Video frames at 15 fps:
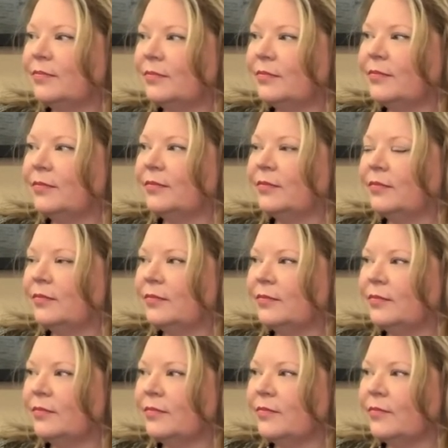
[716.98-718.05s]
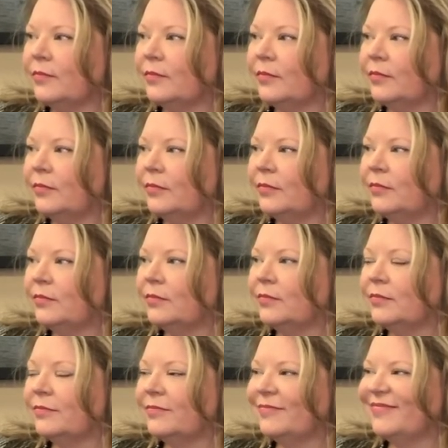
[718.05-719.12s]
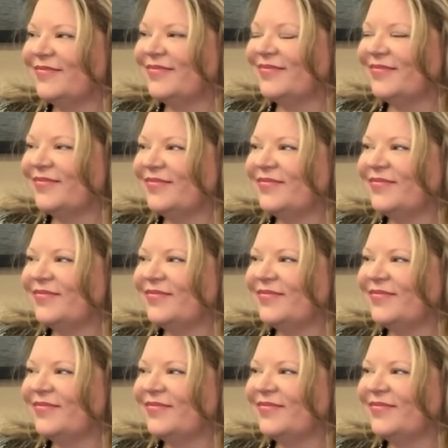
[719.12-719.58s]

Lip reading: (silent)